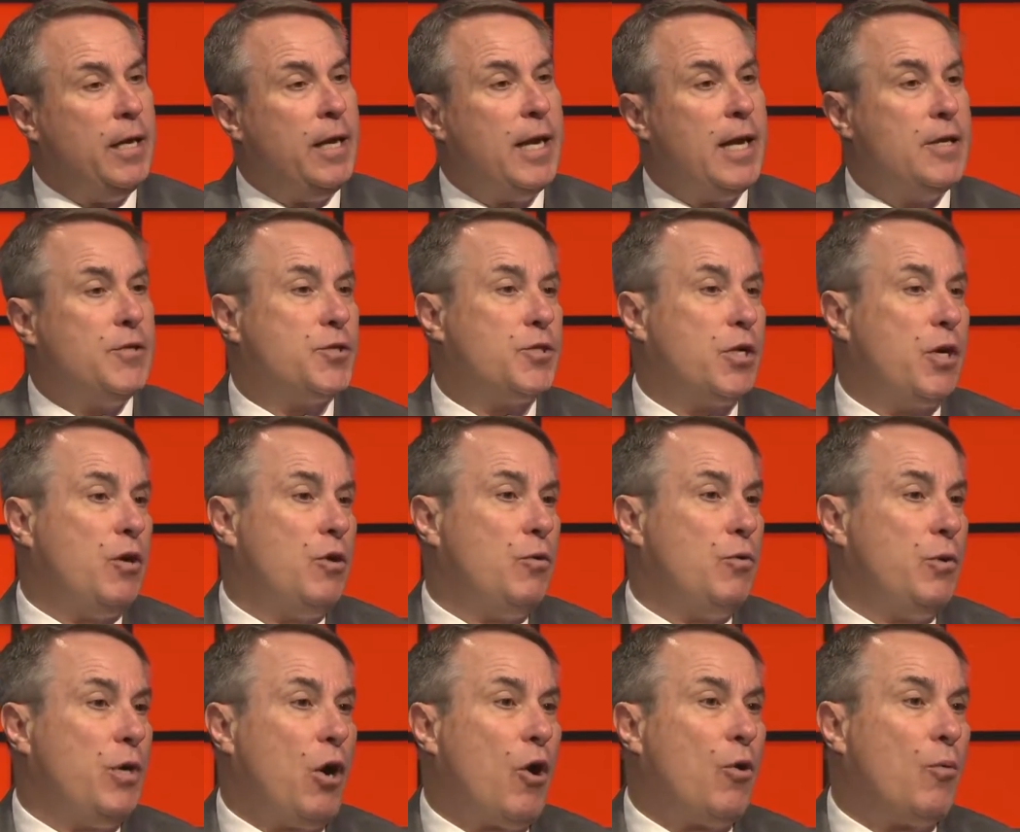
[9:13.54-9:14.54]
And
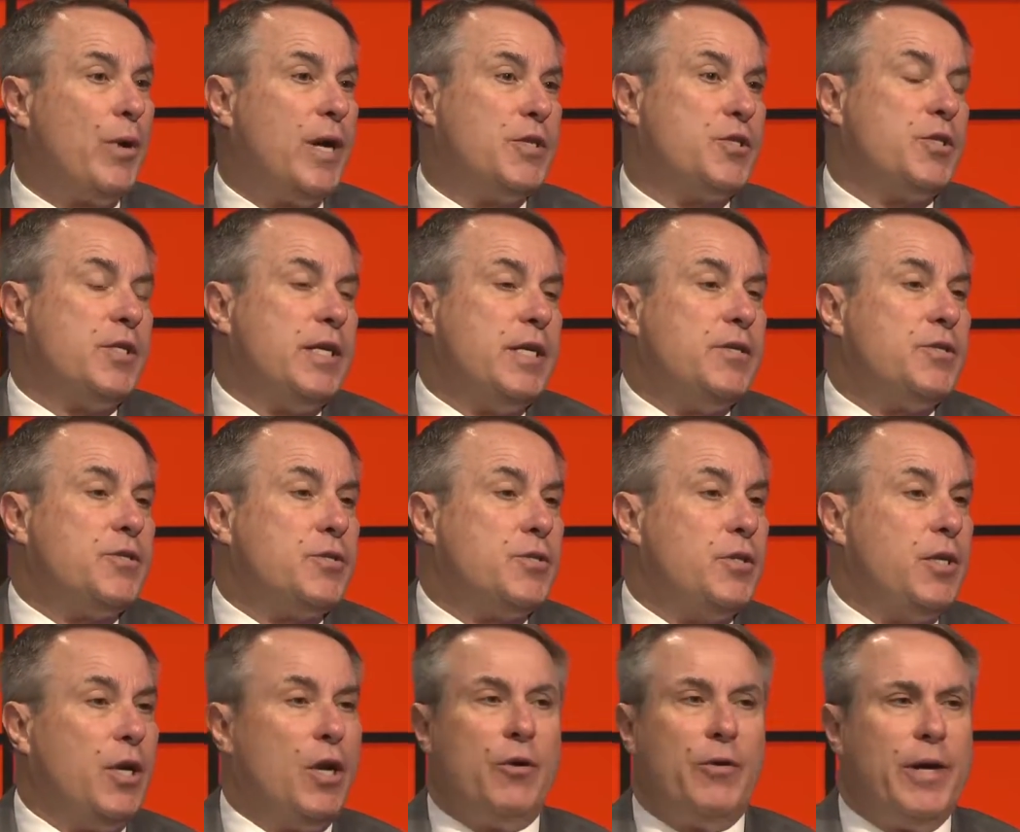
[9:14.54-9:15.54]
so our residents,
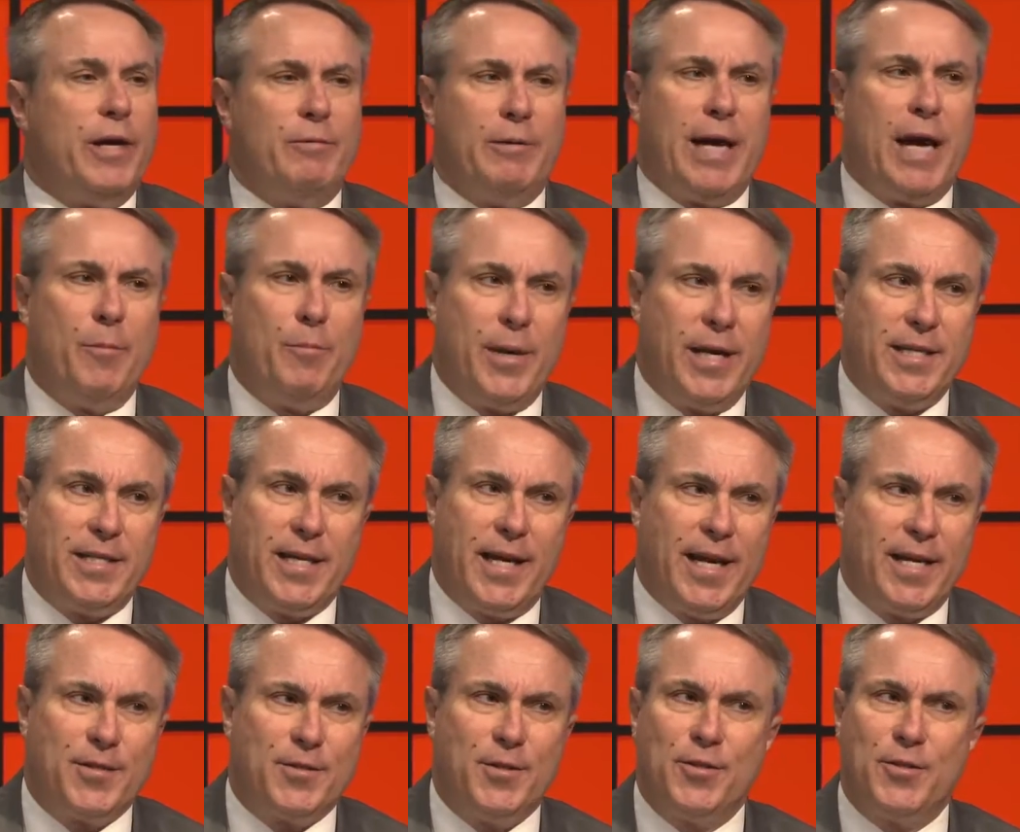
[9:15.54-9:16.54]
you know, and I pay
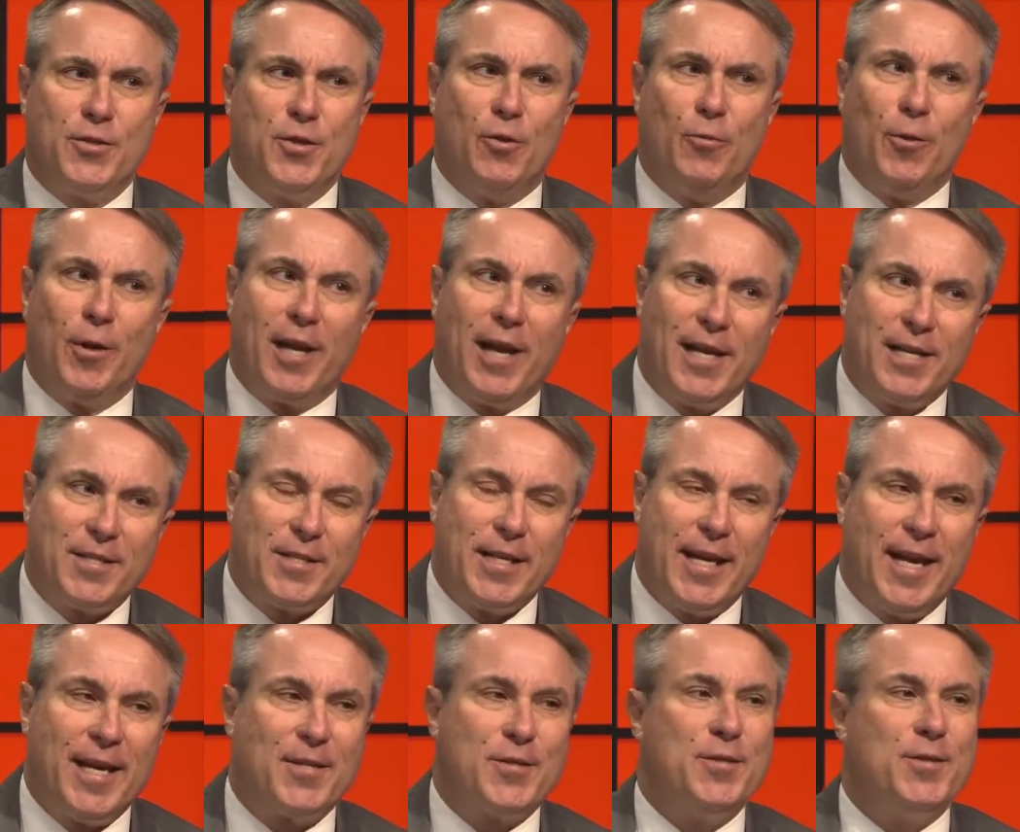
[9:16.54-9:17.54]
taxes, no one likes
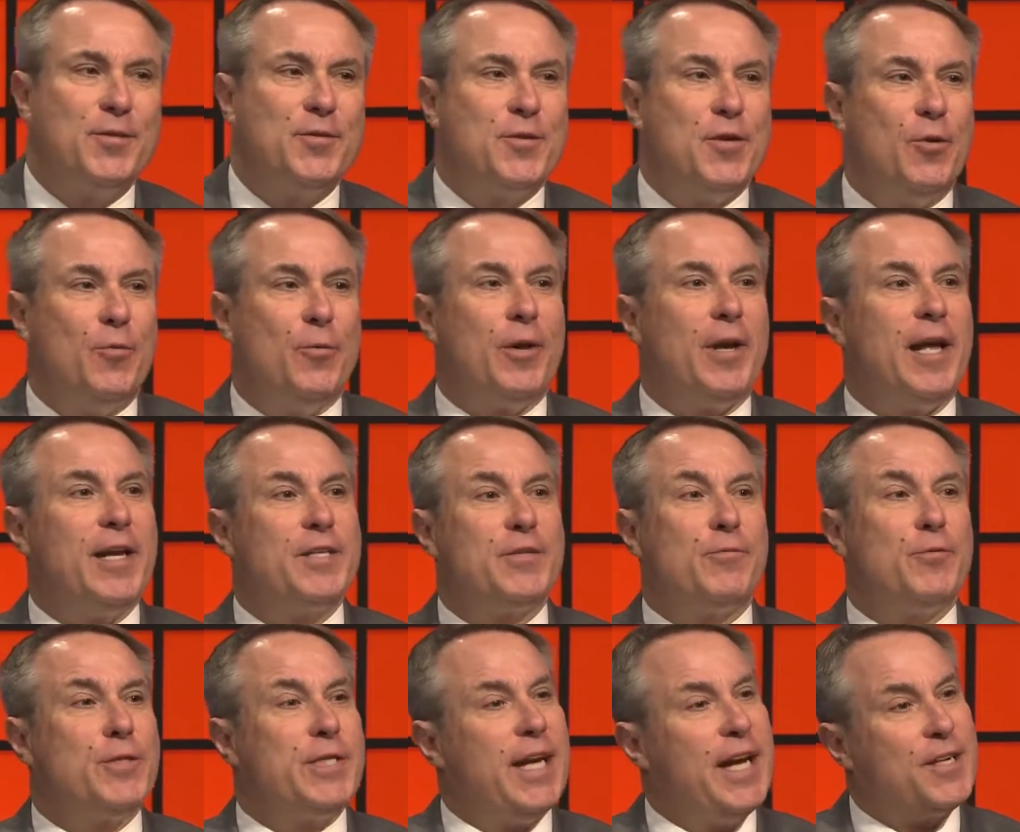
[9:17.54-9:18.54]
taxes, no one likes
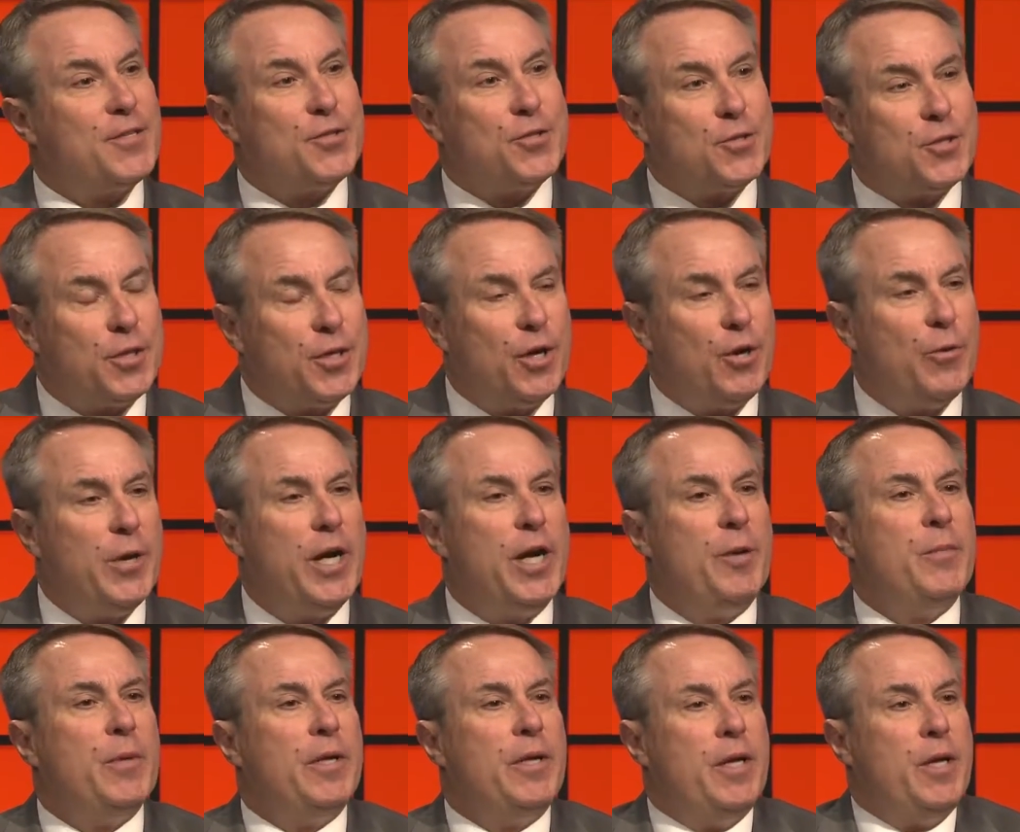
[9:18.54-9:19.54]
for taxes to go
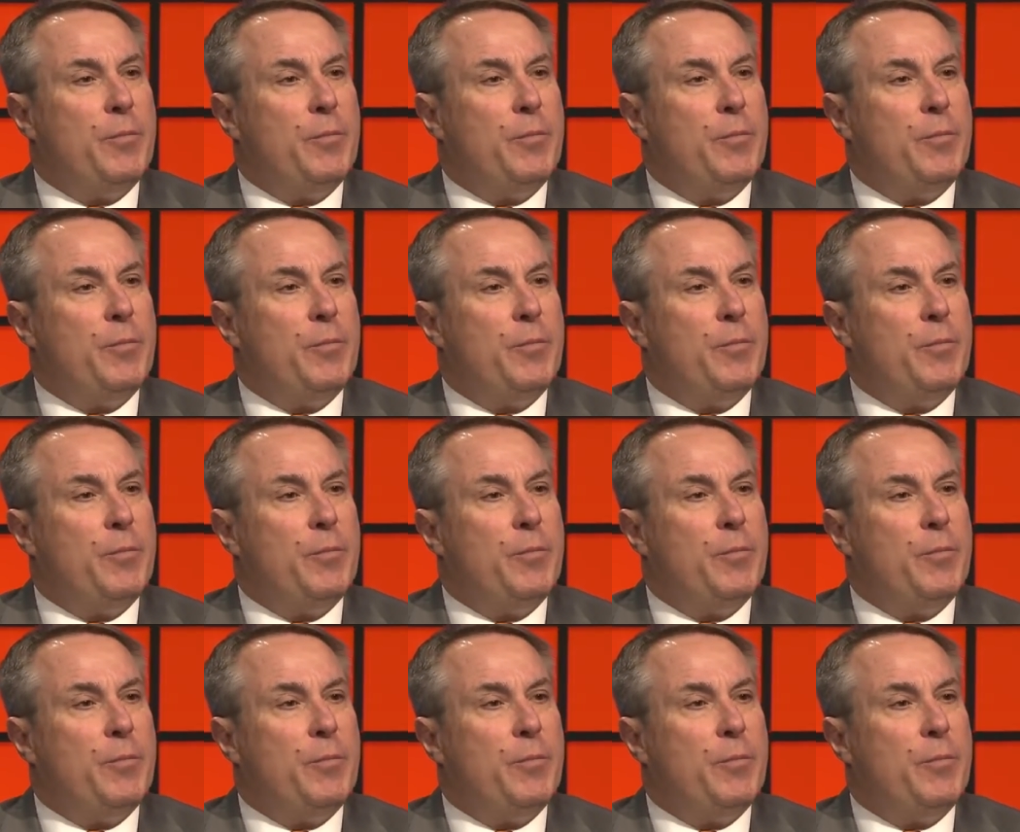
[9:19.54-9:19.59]
up.